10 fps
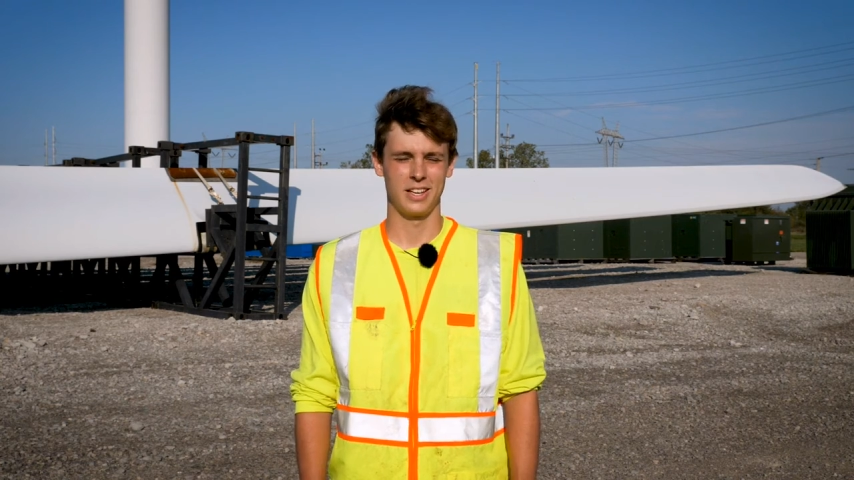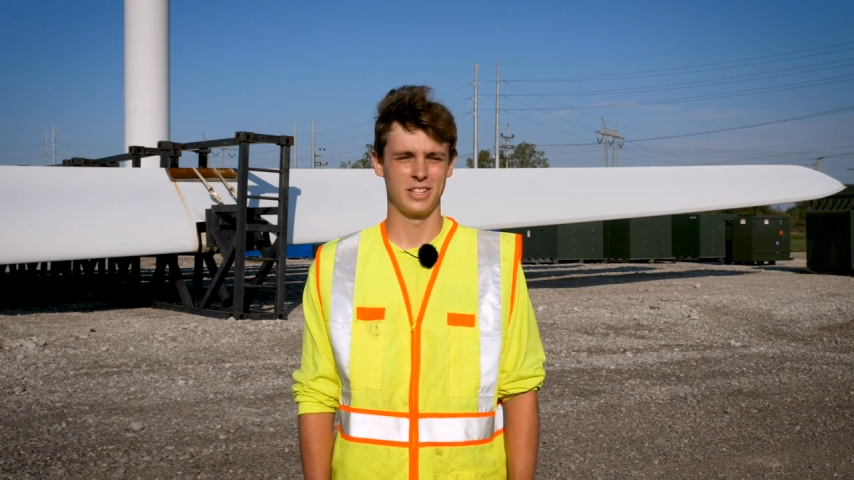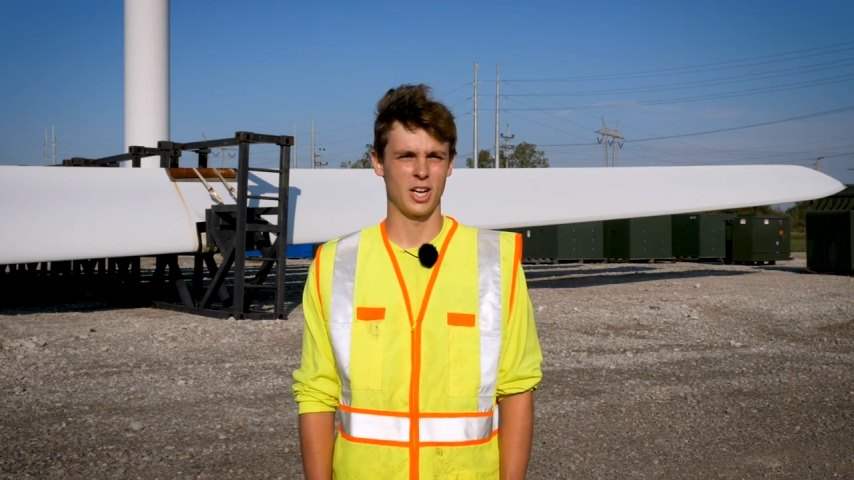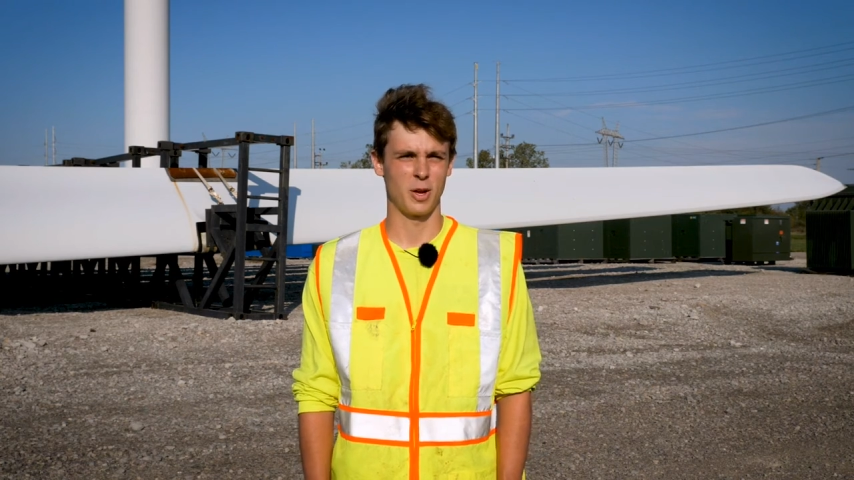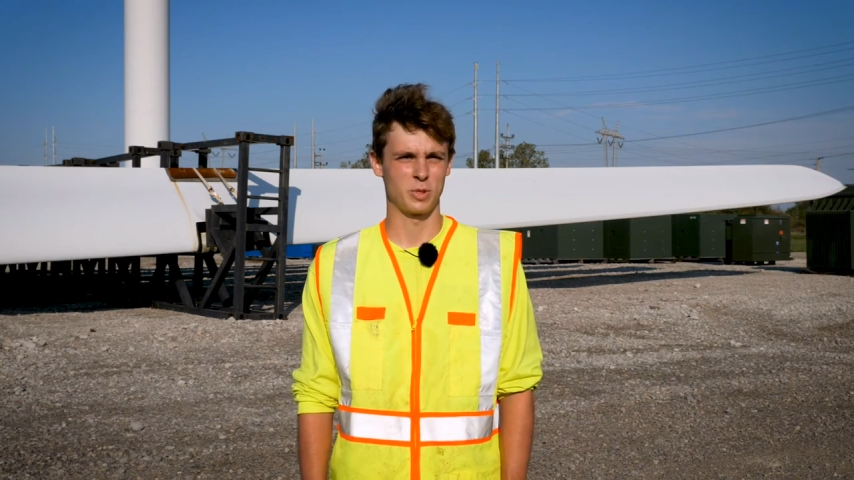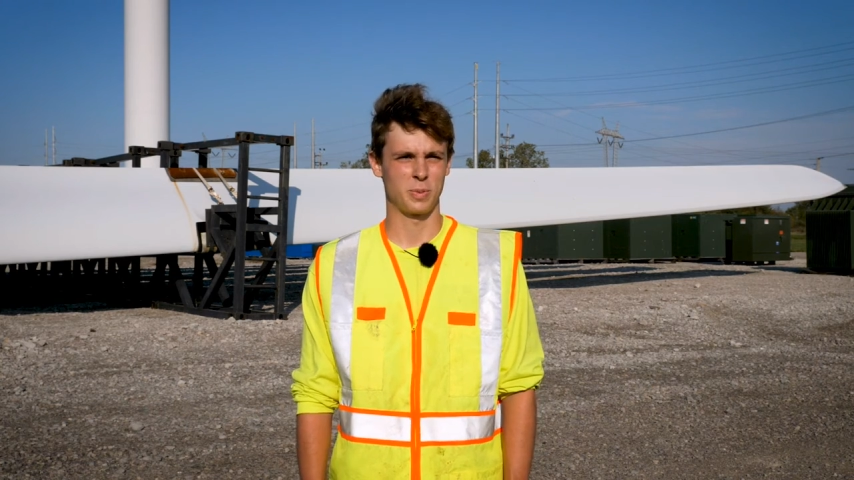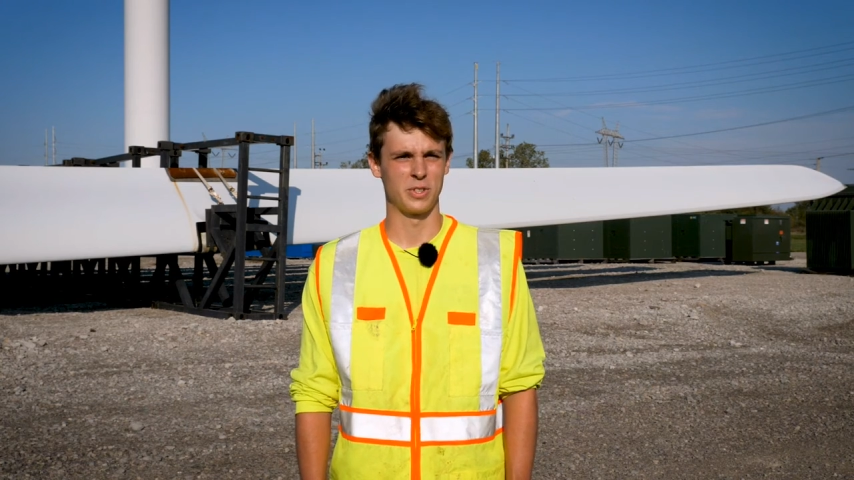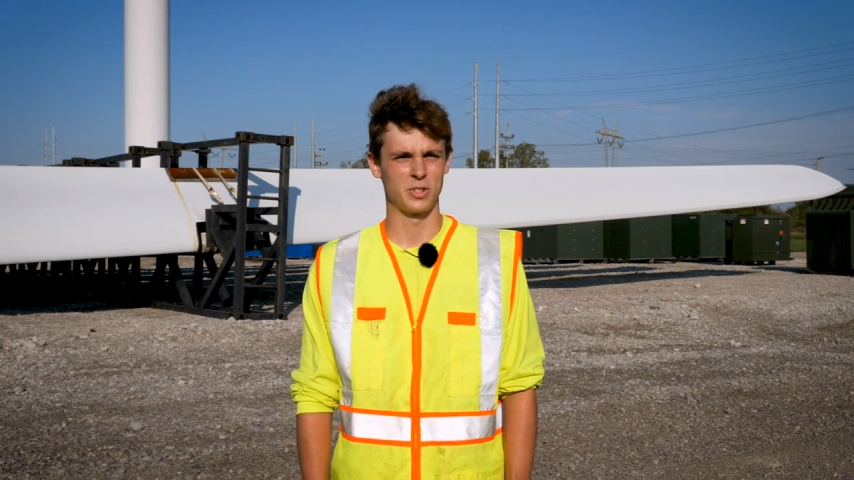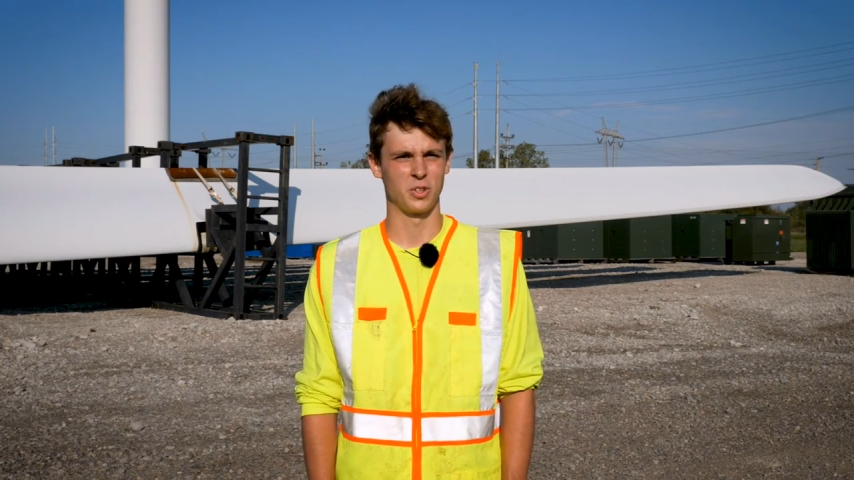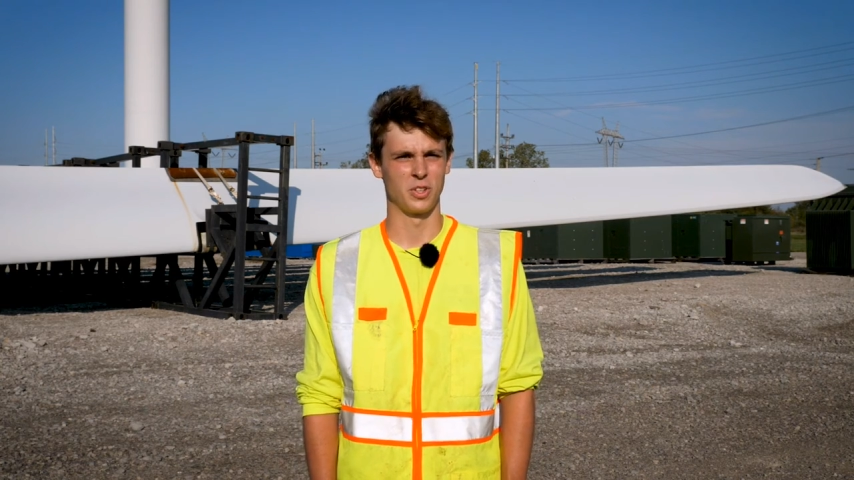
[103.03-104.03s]
getting job
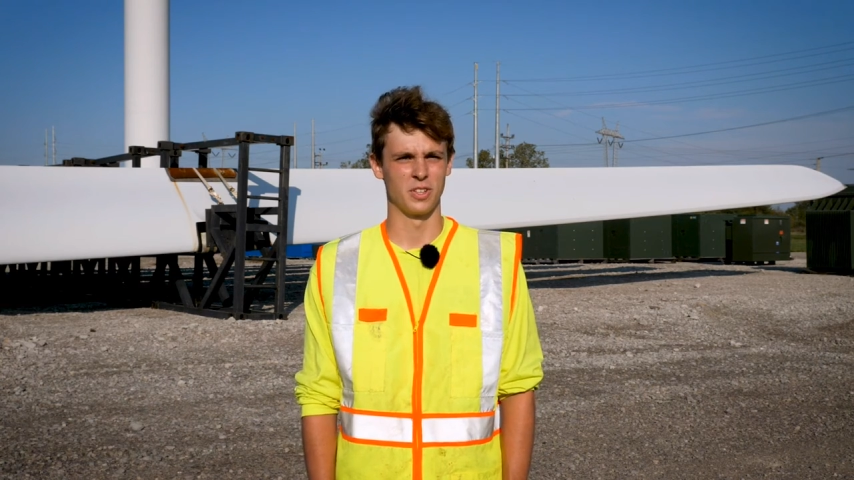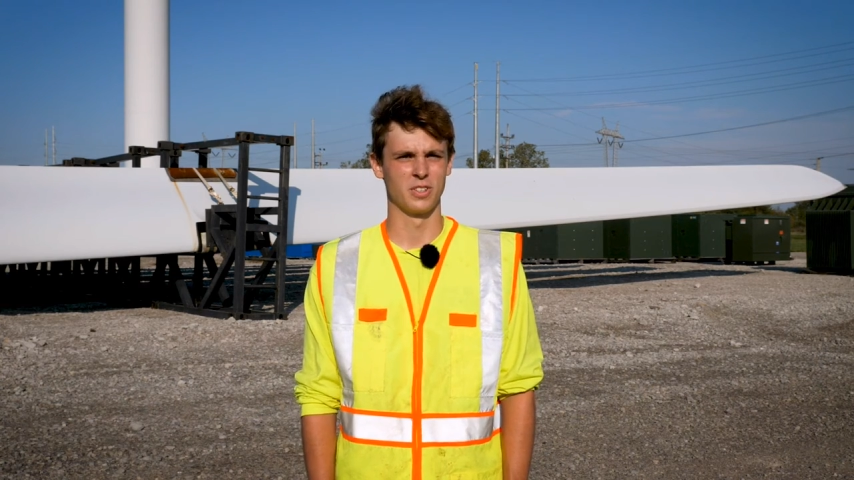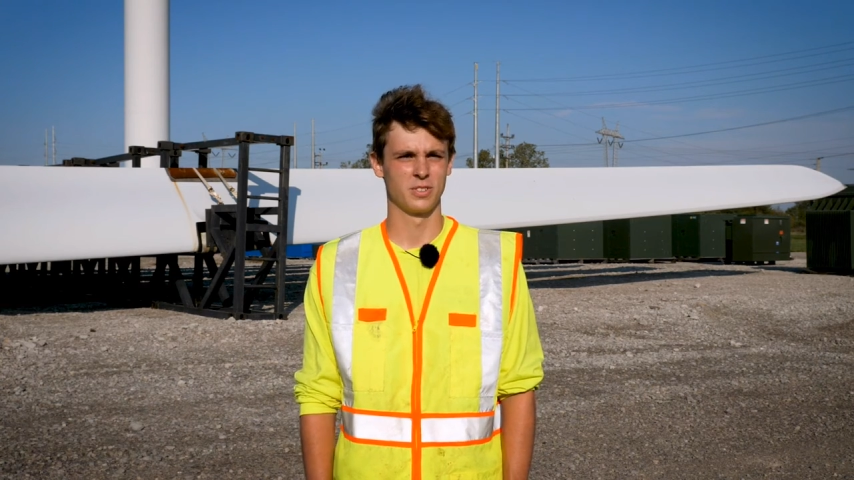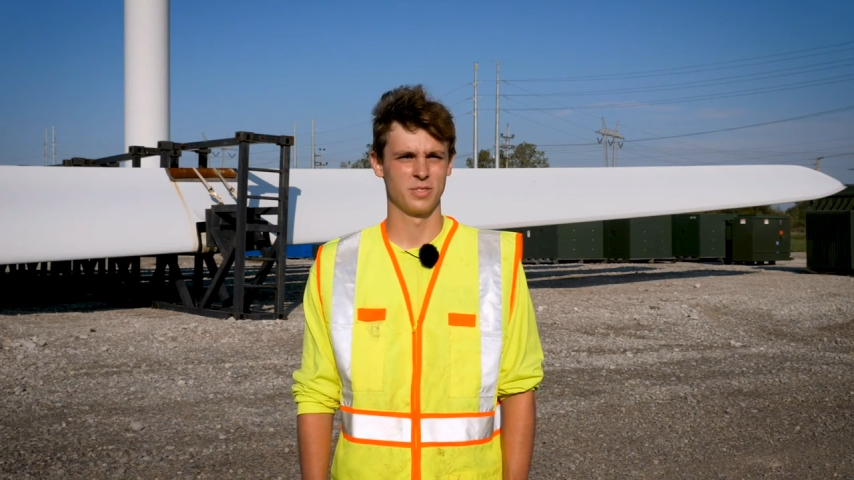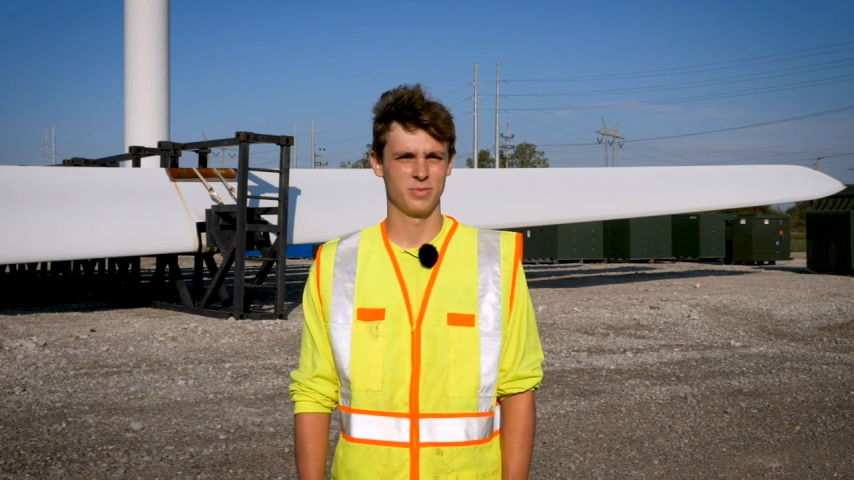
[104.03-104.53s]
experience earlier.